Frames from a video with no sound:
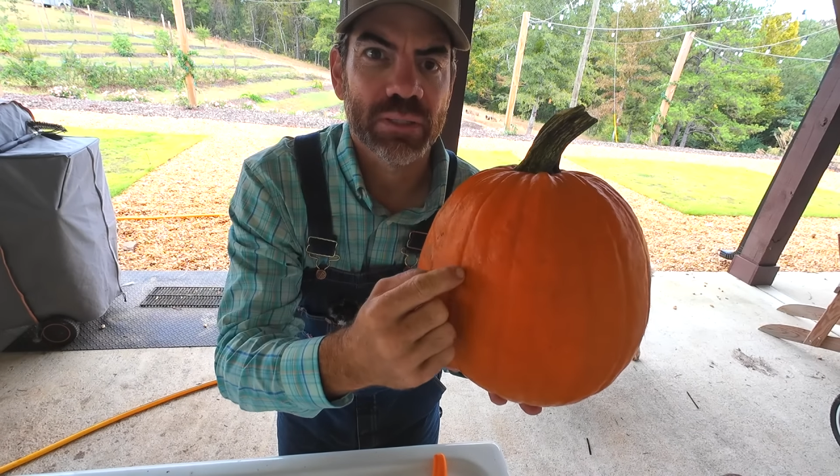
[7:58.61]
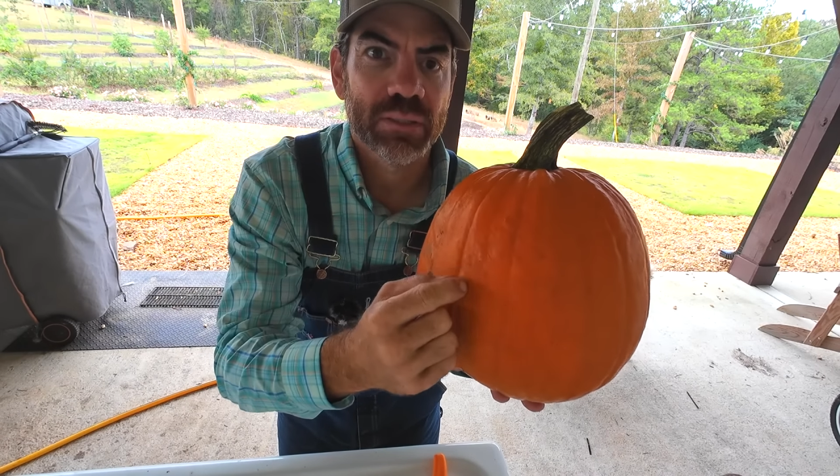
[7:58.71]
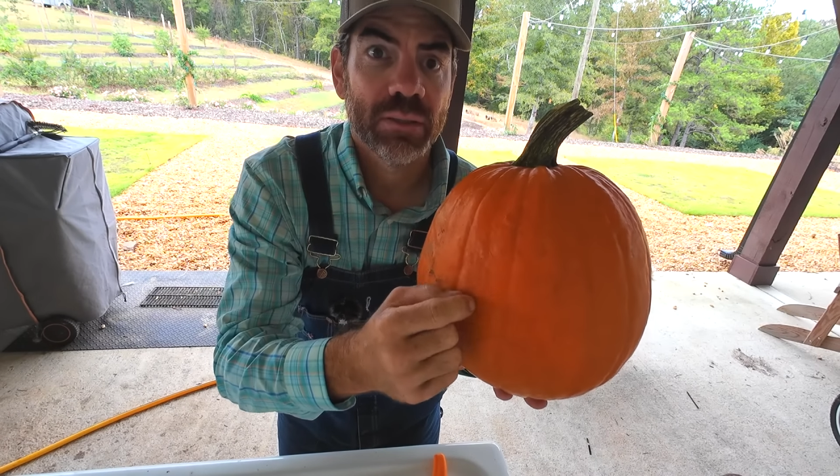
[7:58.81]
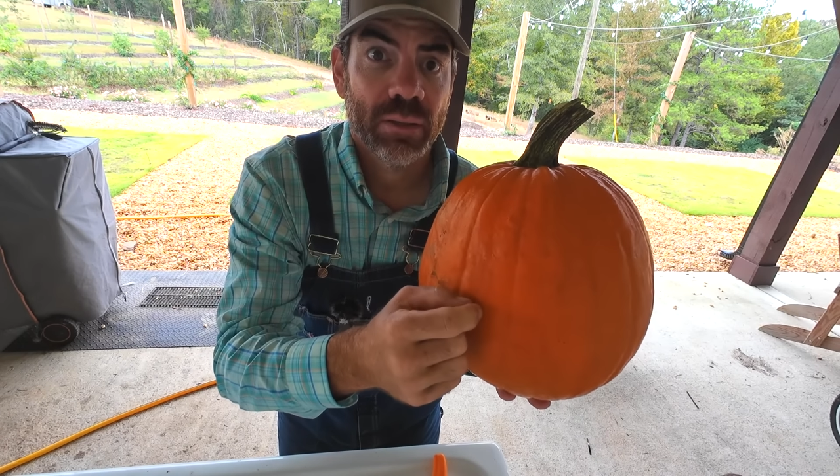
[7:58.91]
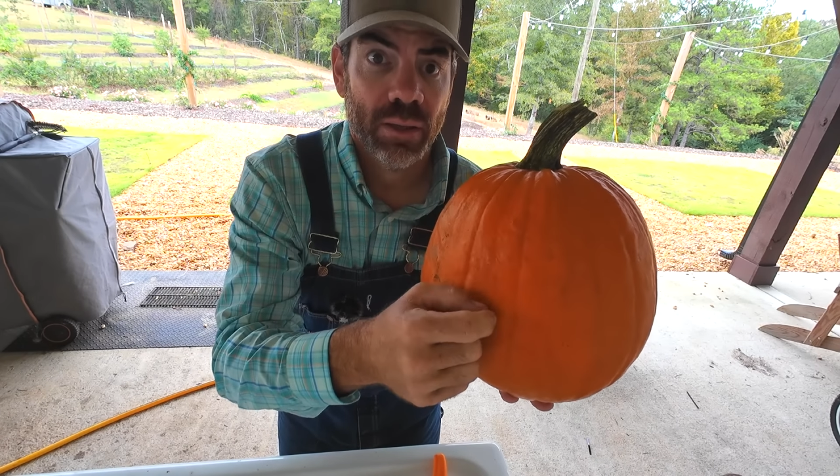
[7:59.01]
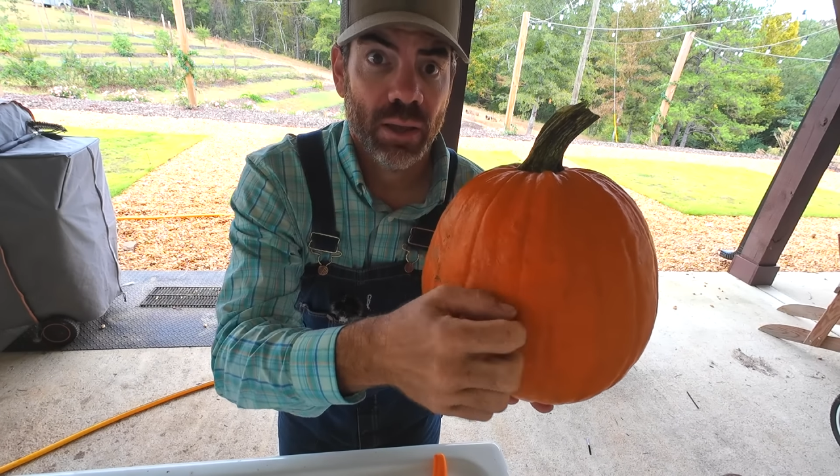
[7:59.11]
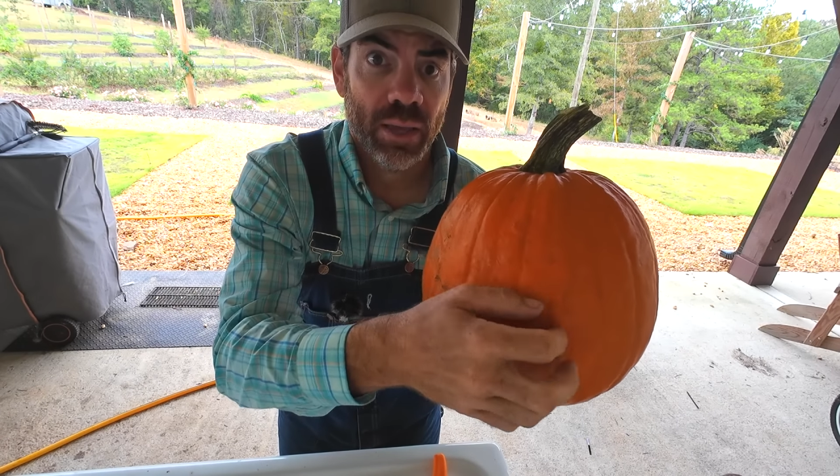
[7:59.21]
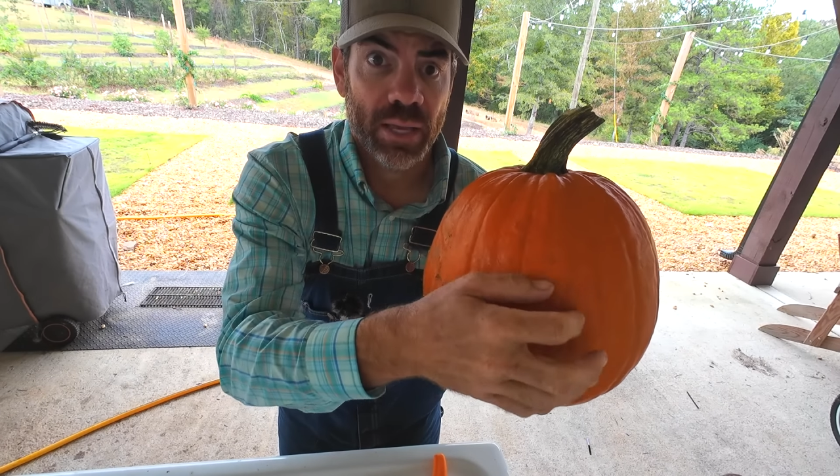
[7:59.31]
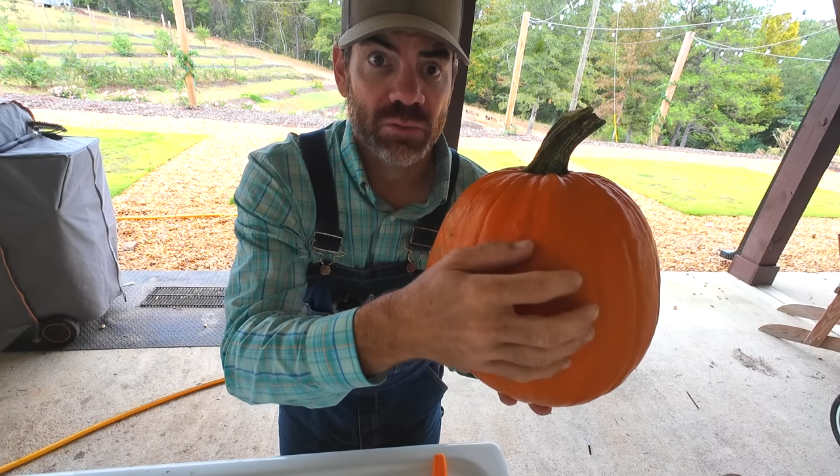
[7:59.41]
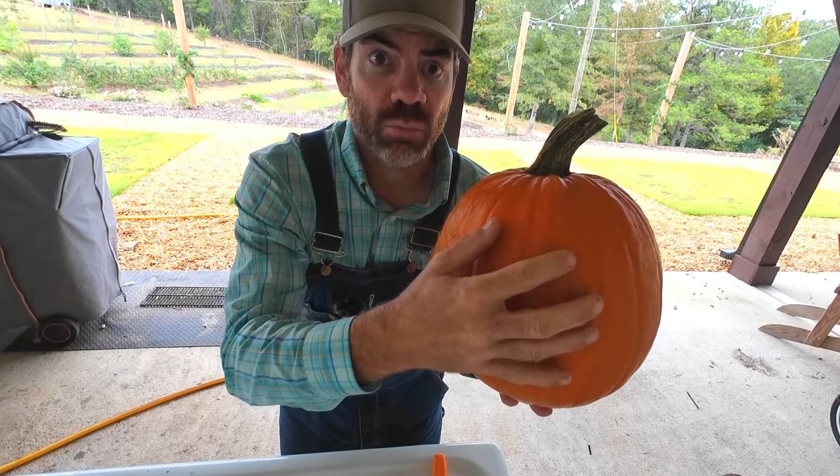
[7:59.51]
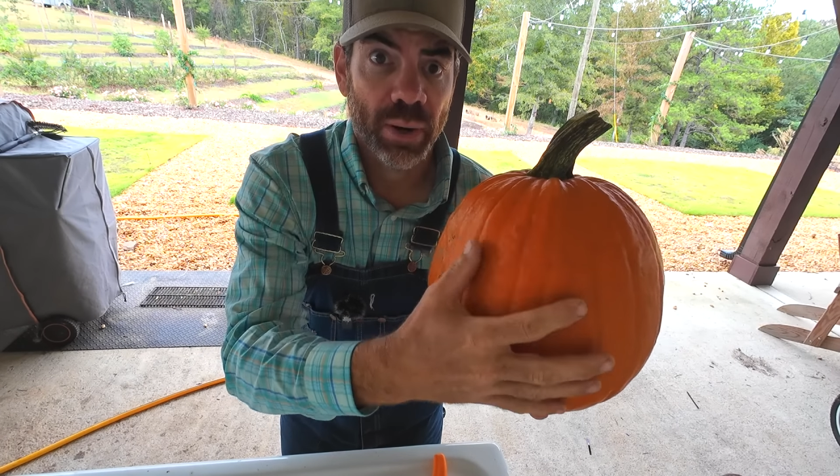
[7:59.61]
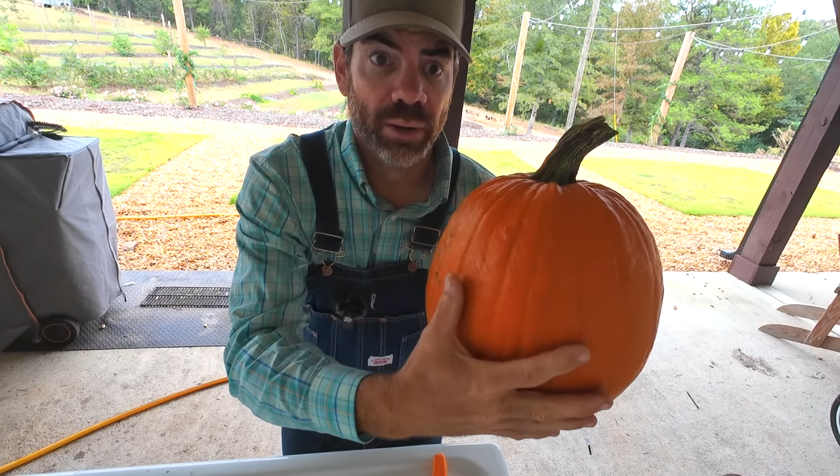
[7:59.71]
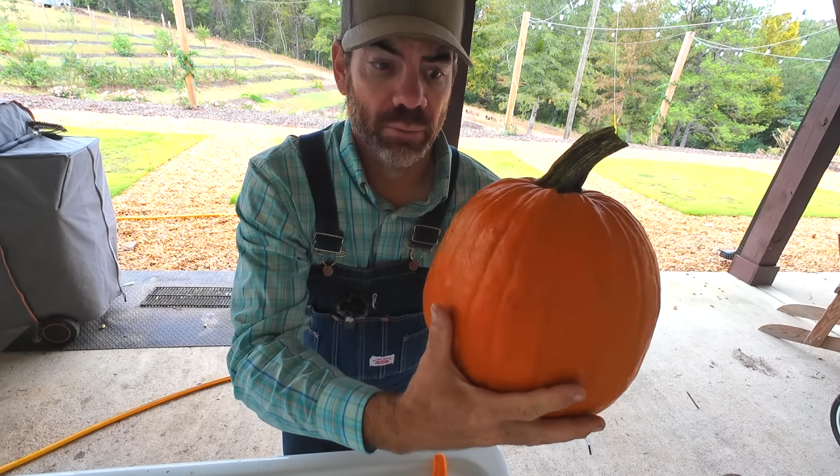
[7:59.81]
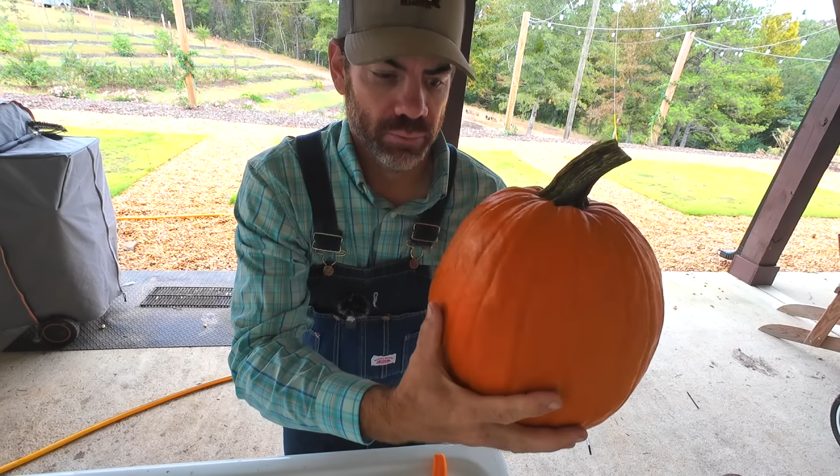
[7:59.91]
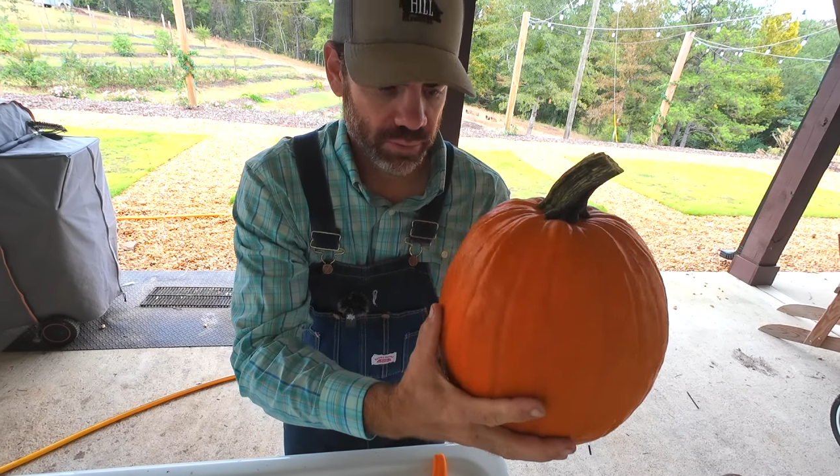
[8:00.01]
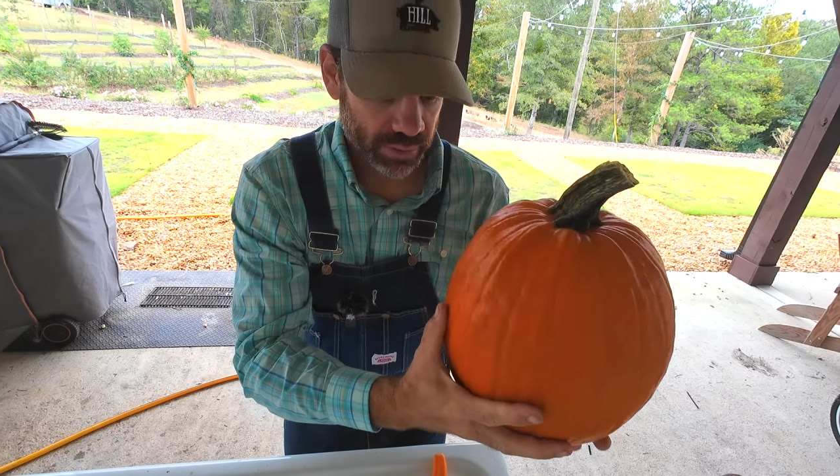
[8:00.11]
it as well.